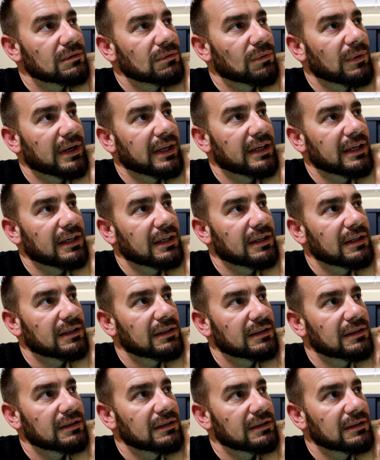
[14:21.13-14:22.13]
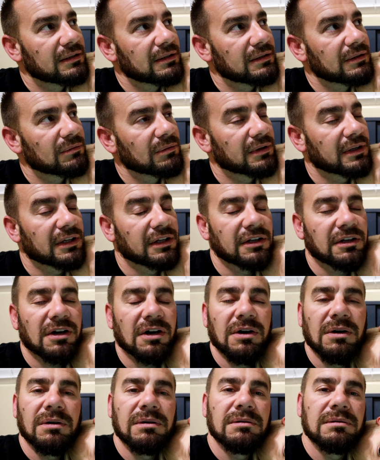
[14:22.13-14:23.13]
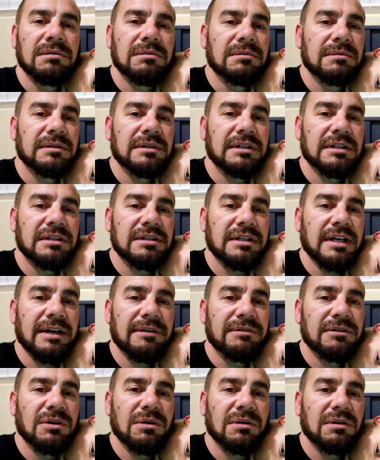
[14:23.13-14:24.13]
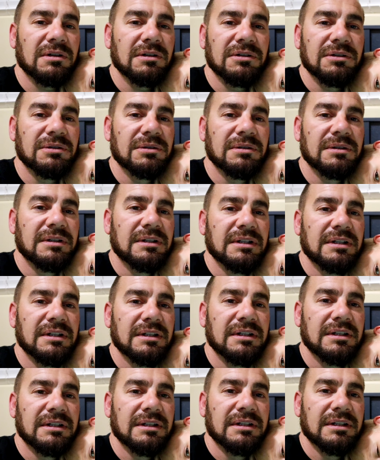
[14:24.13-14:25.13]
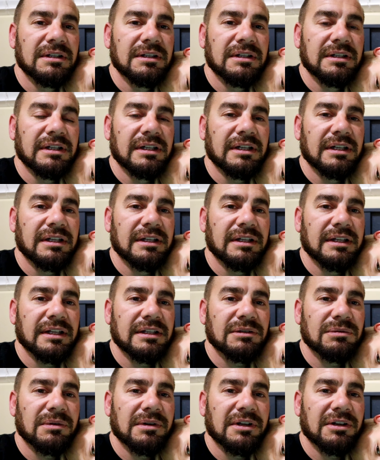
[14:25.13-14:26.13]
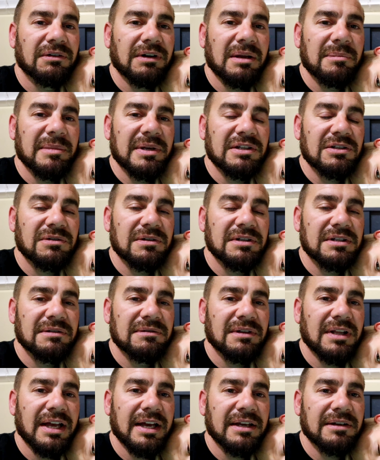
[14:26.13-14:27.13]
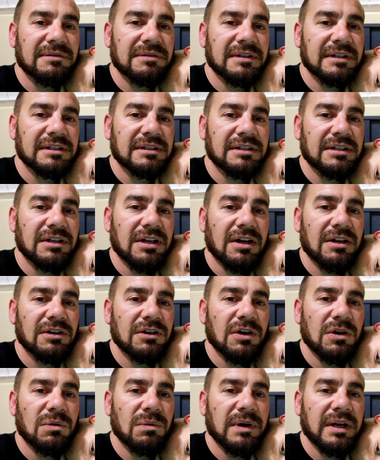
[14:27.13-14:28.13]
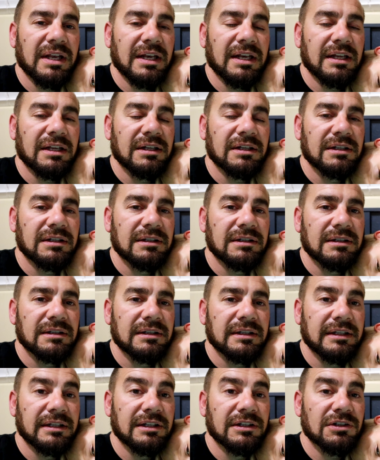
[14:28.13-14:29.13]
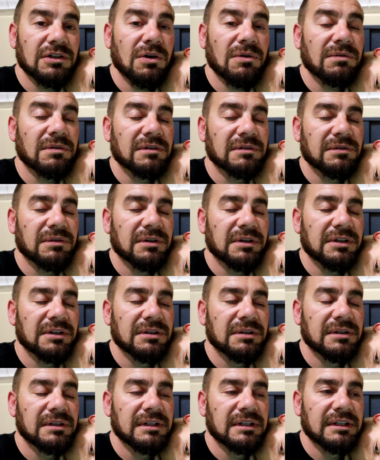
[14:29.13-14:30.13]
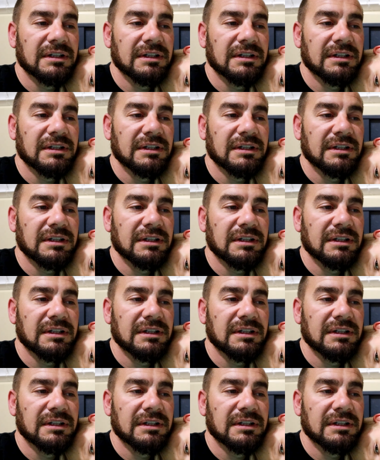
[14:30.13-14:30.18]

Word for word: when we're going to go. We just have no clue. And that's one of the great mysteries of life is to not know when it is over for you